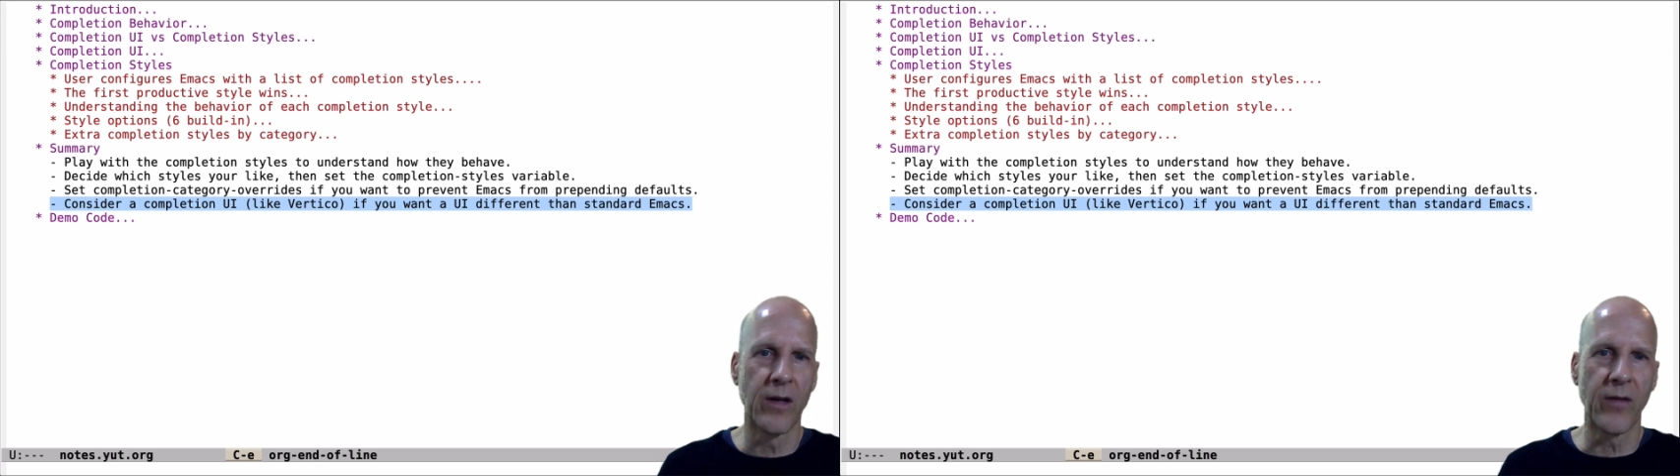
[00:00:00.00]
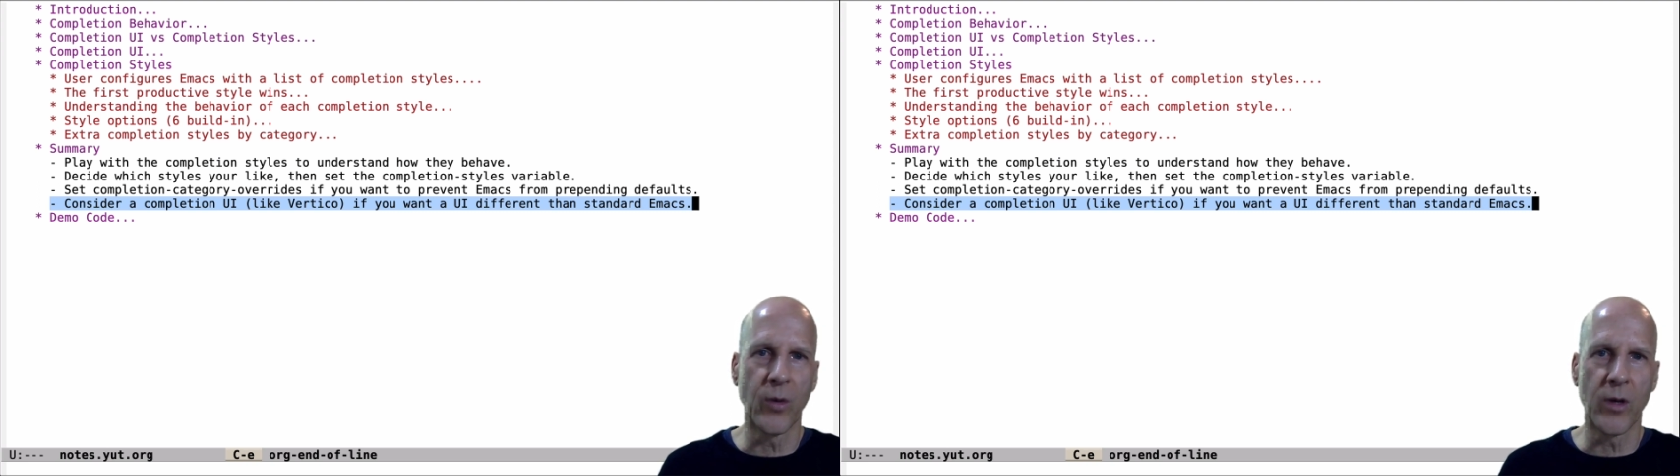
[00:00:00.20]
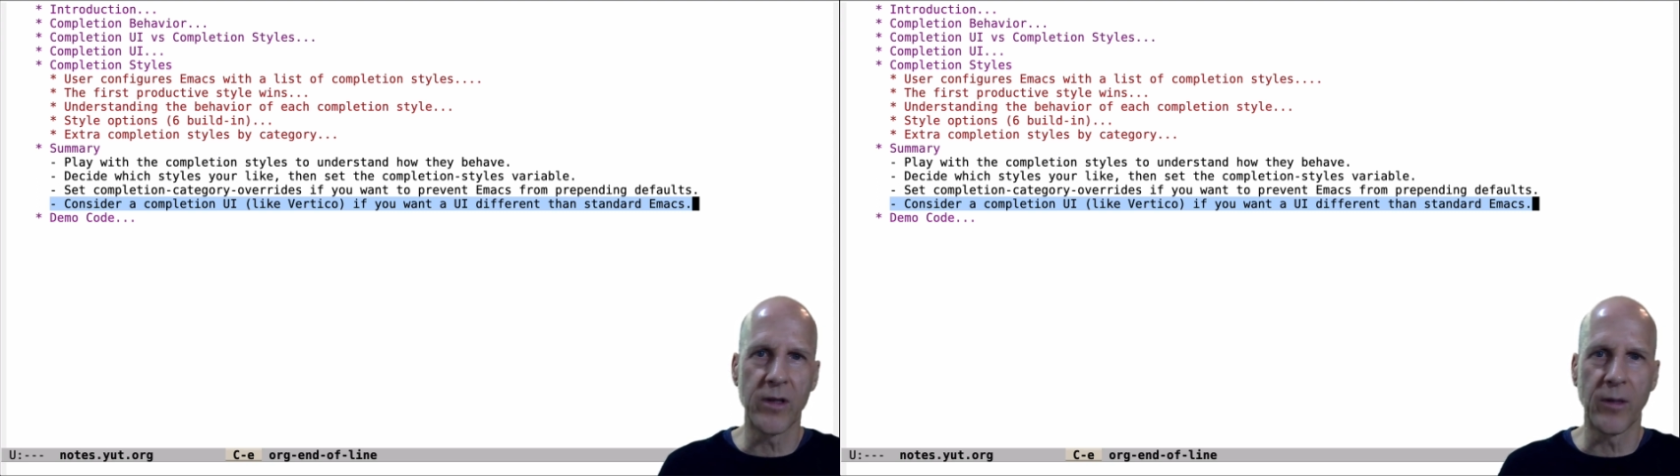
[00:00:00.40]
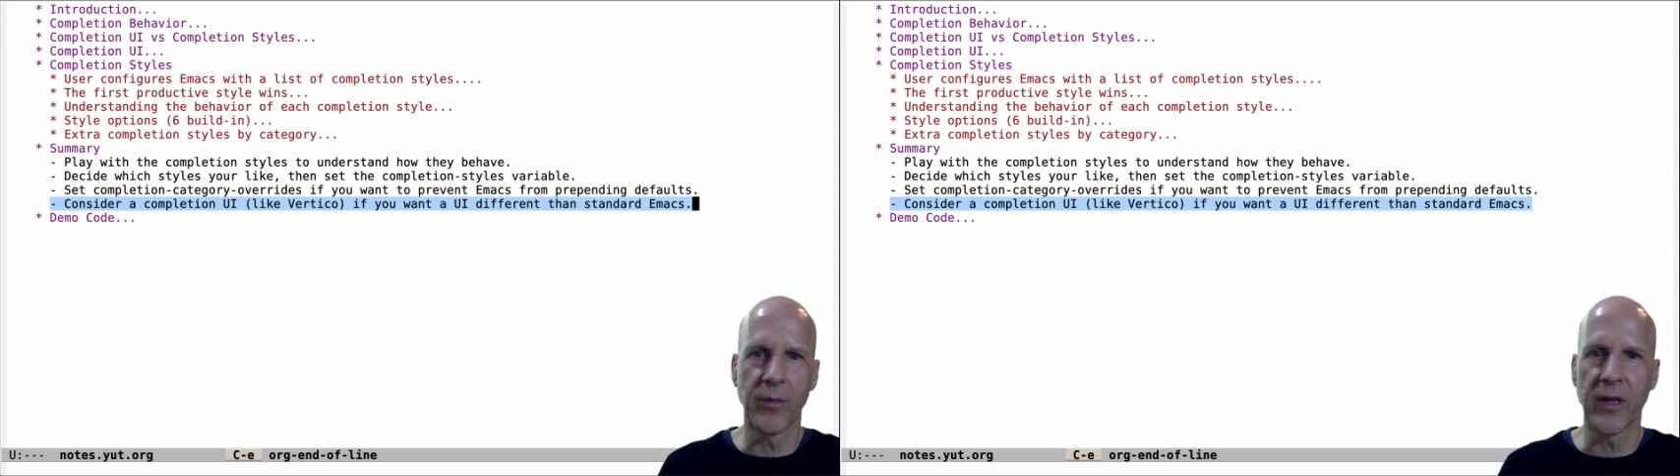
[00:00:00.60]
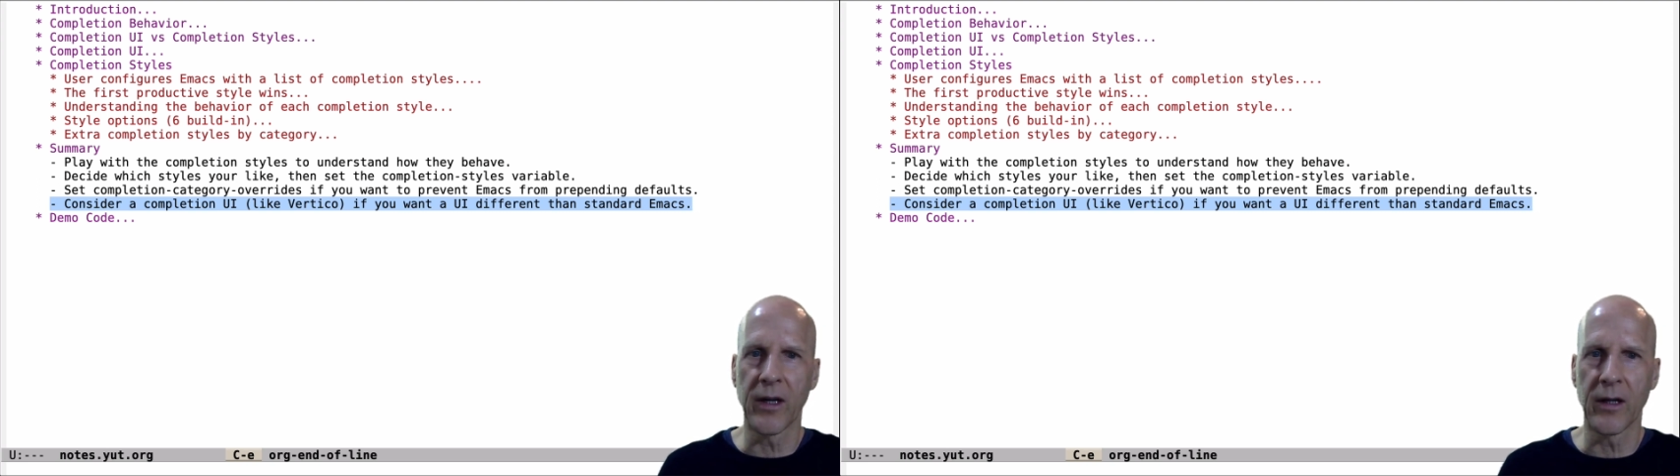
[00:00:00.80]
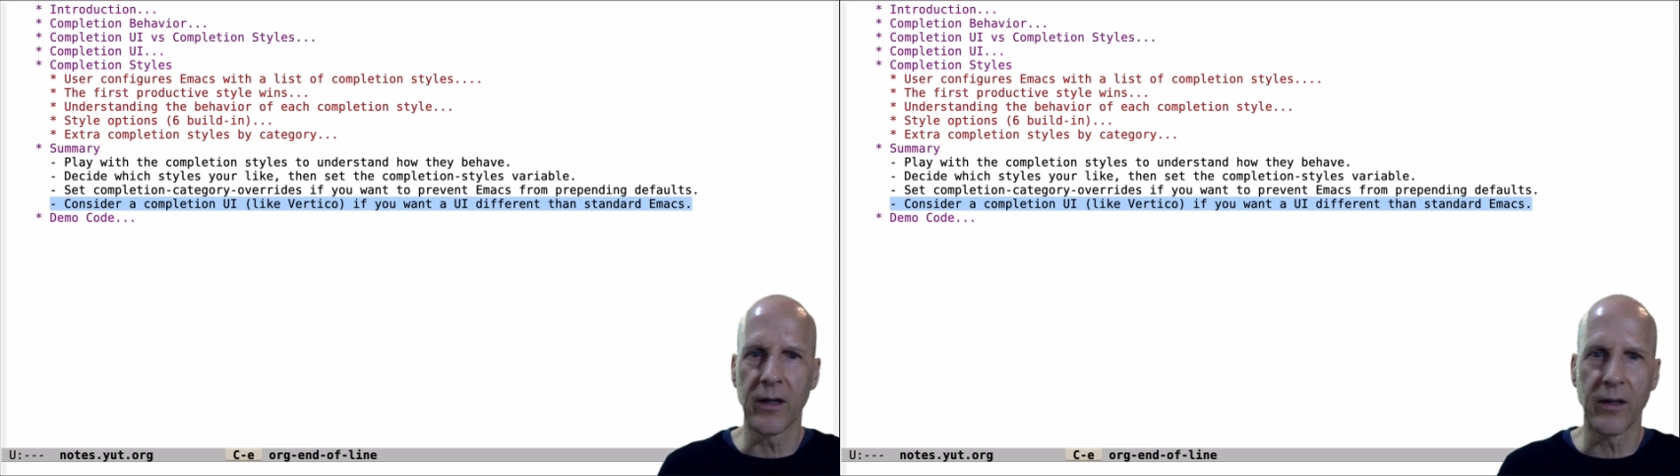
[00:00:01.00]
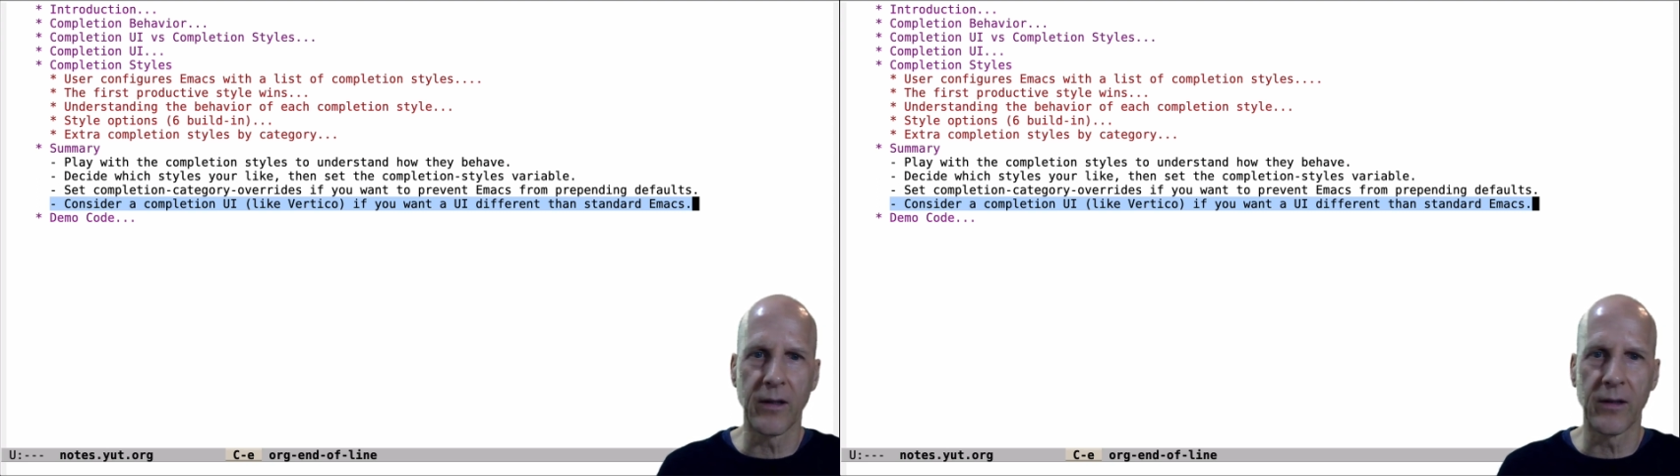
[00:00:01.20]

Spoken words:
If you want something